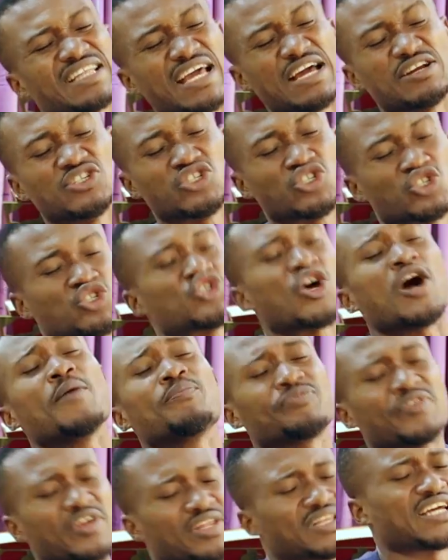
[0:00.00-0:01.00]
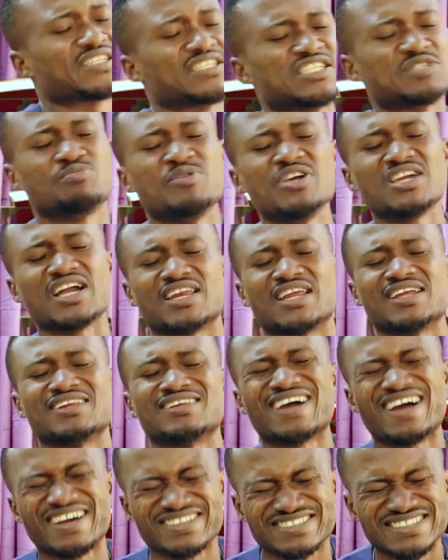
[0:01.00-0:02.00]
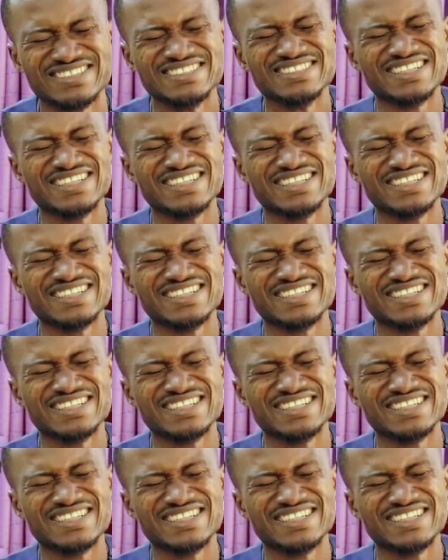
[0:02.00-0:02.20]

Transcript: there is something that is bigger than that.